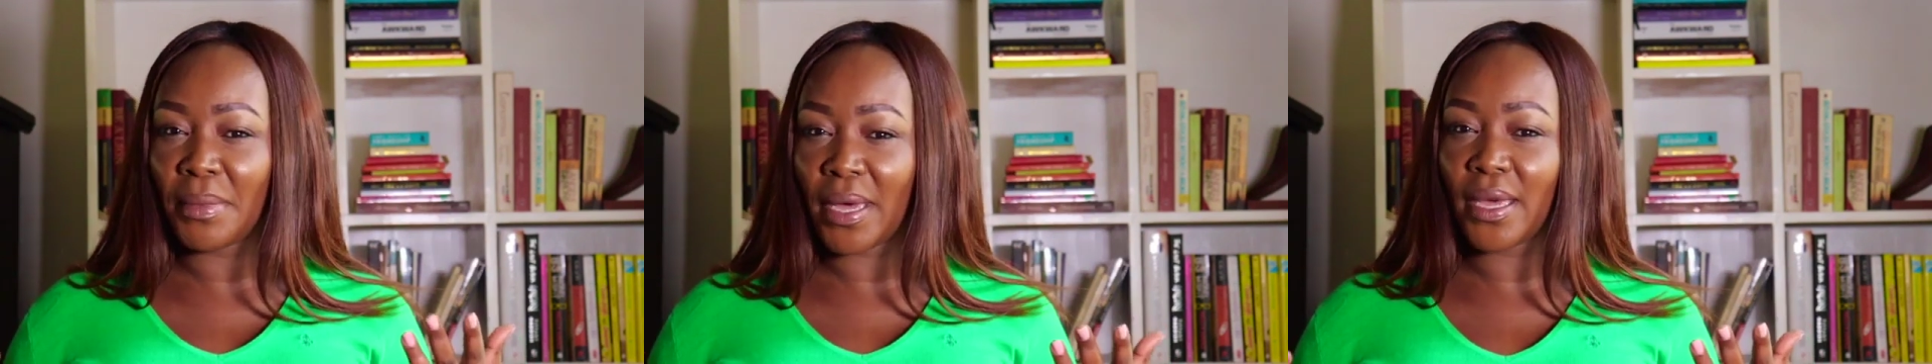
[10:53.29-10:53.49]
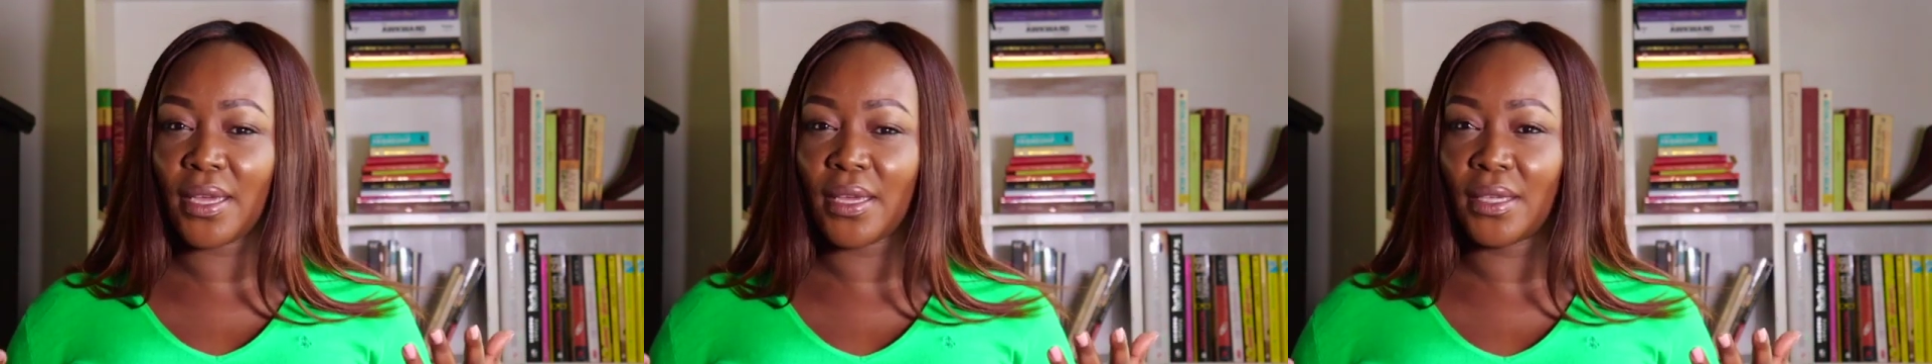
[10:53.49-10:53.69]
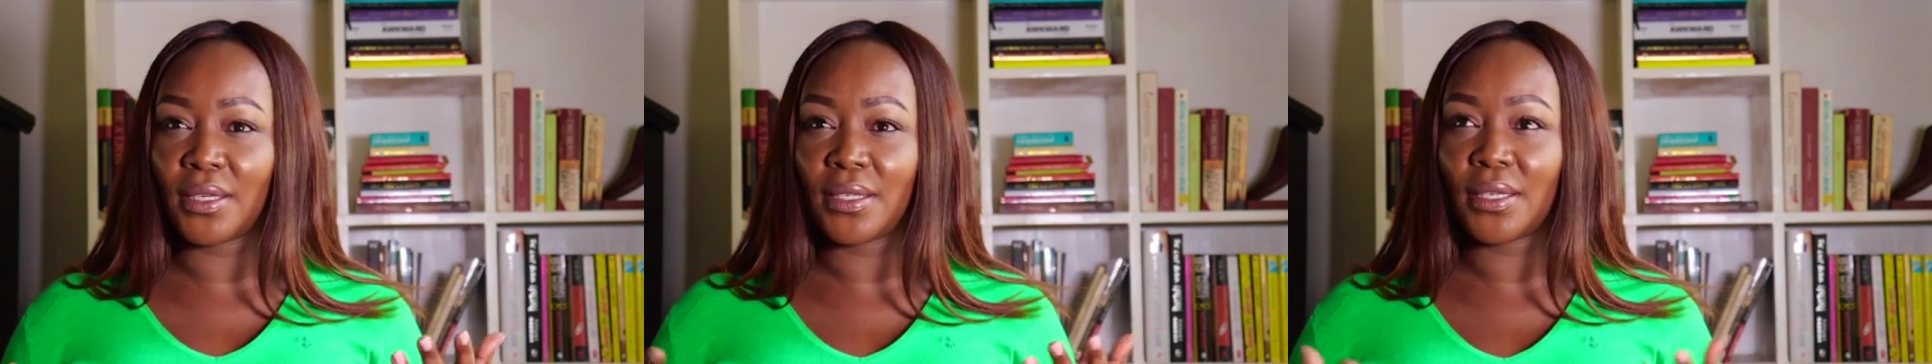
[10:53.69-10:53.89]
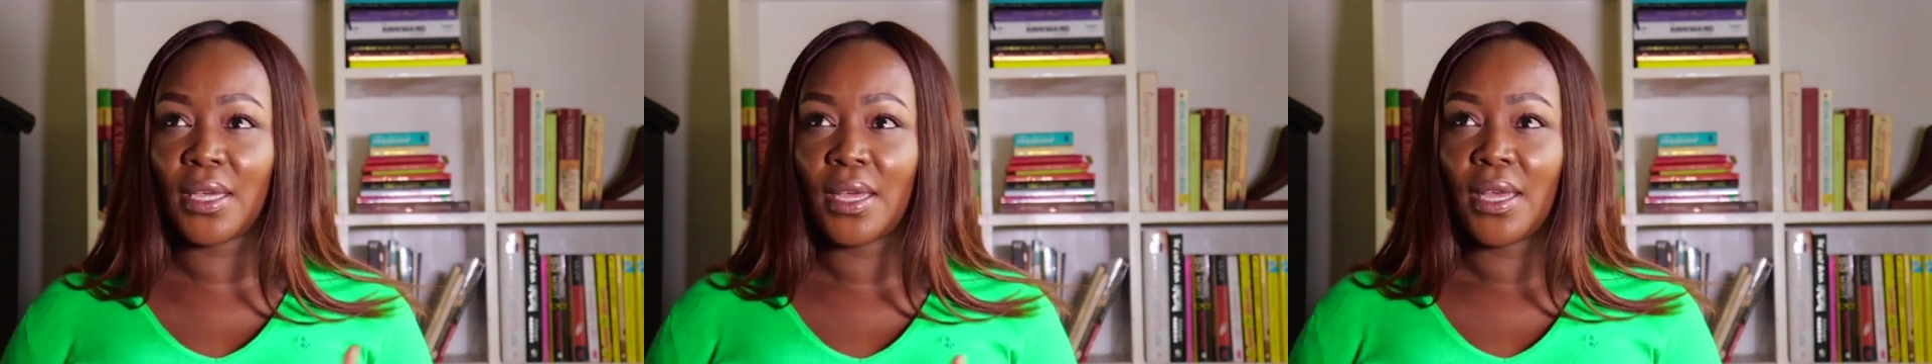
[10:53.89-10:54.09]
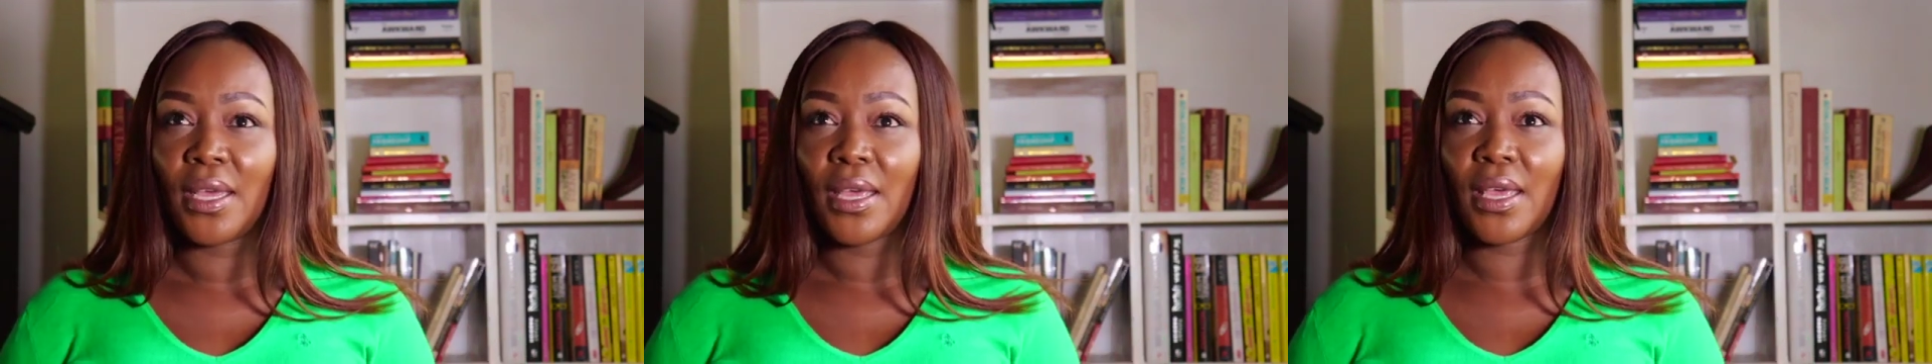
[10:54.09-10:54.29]
mind
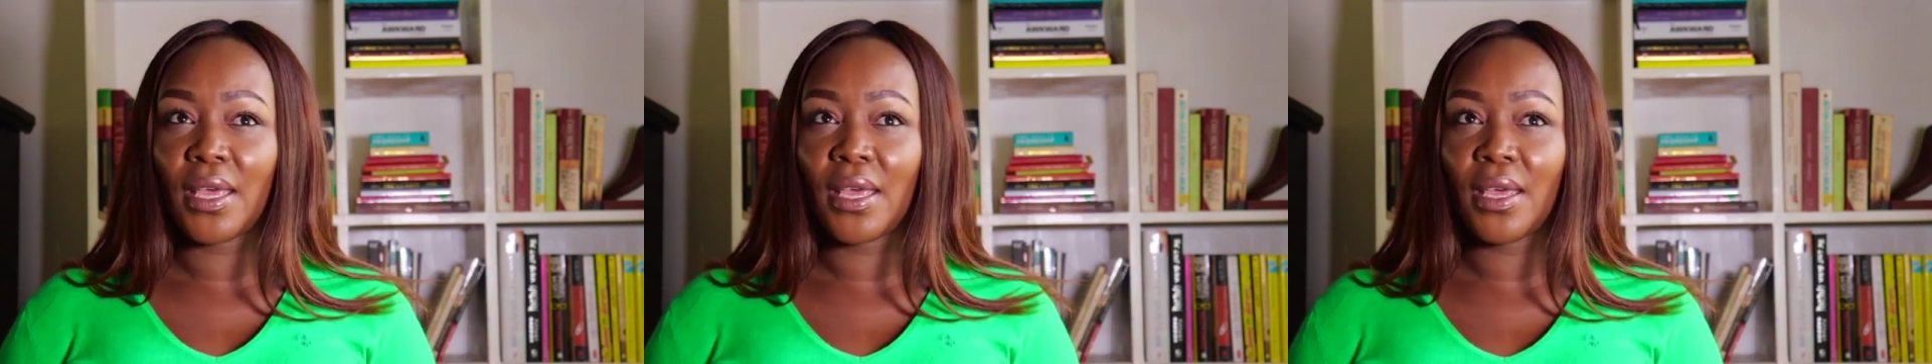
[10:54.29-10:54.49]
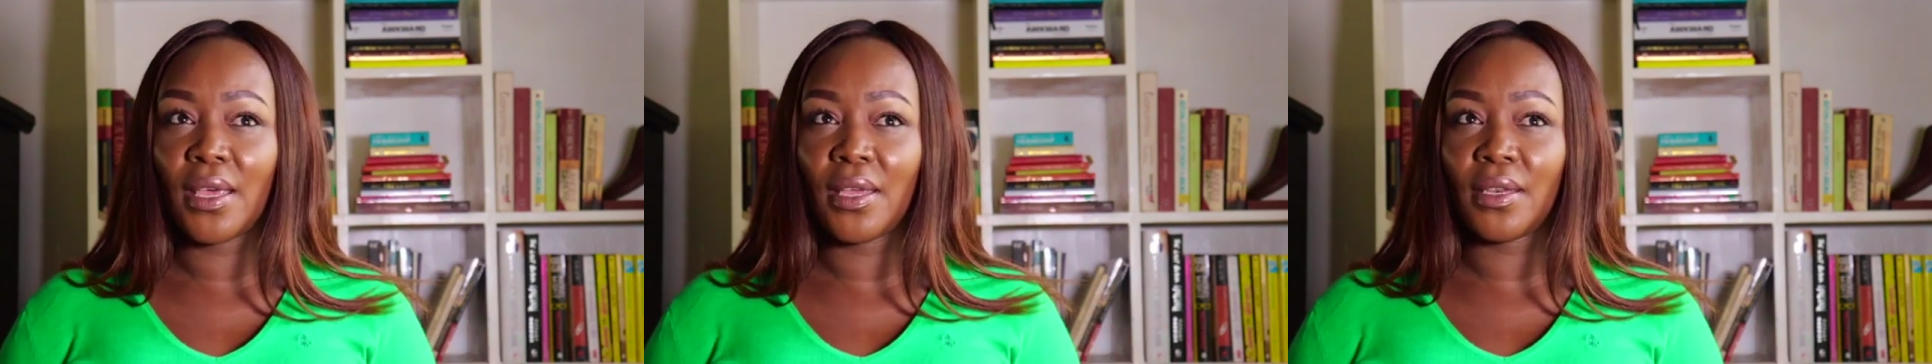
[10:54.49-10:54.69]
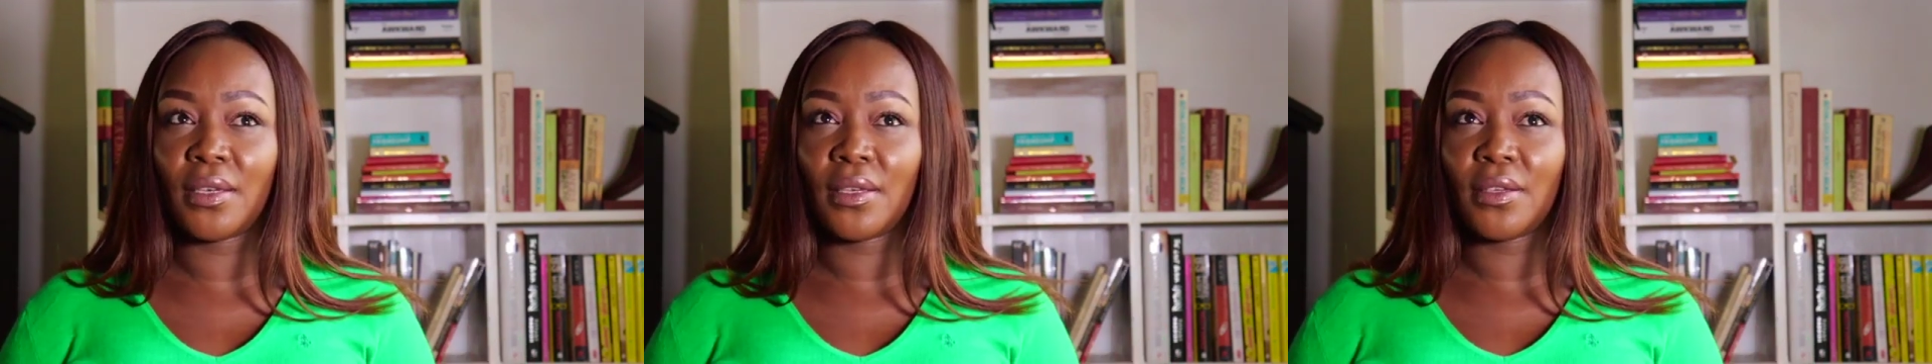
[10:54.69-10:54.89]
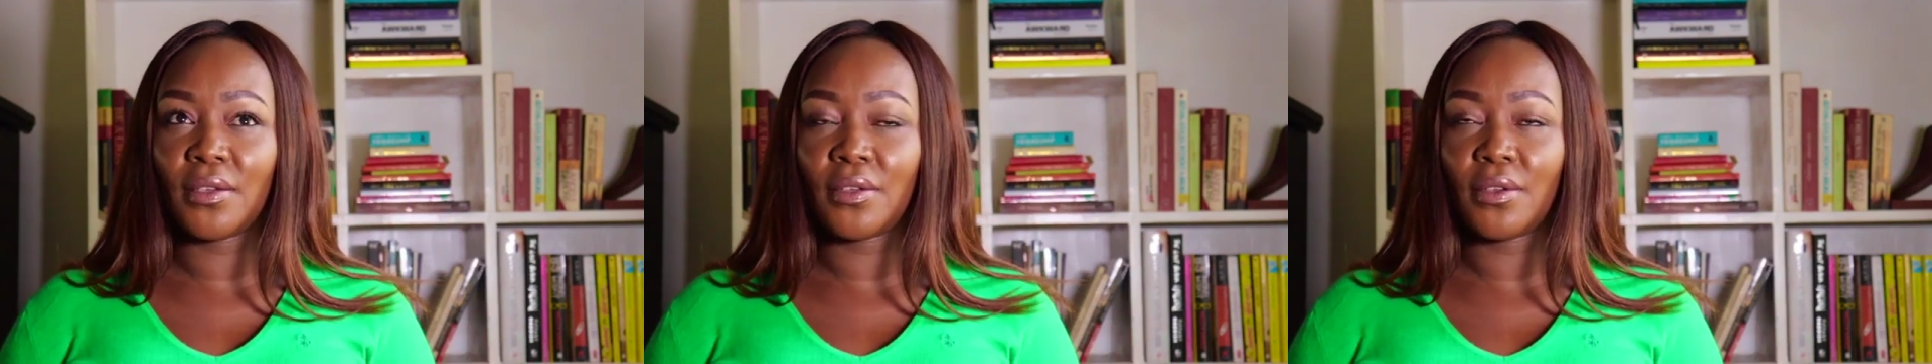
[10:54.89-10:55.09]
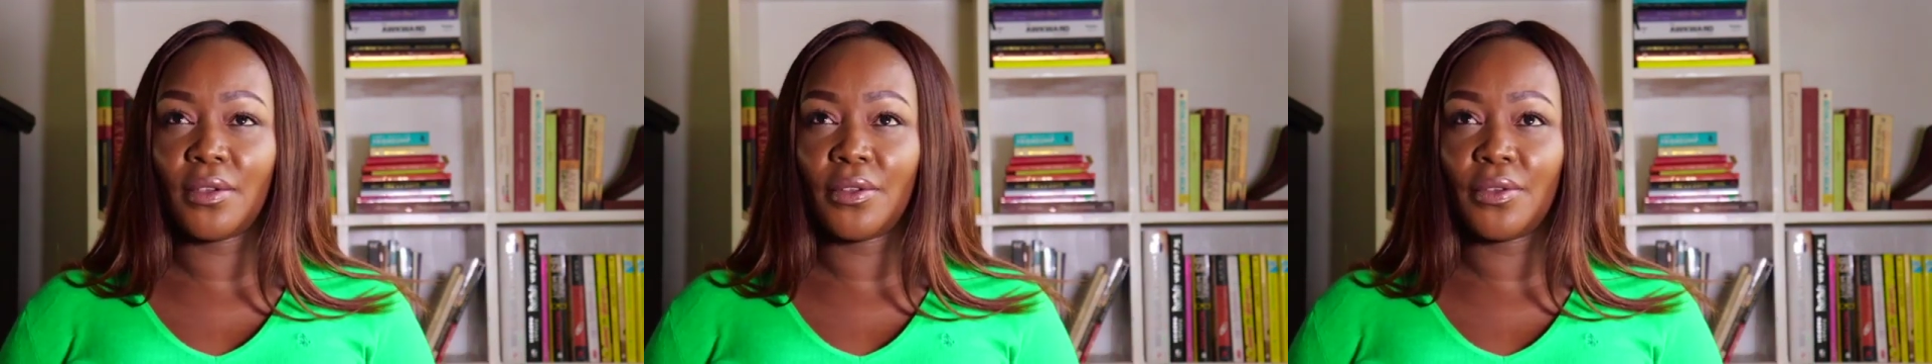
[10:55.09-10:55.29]
and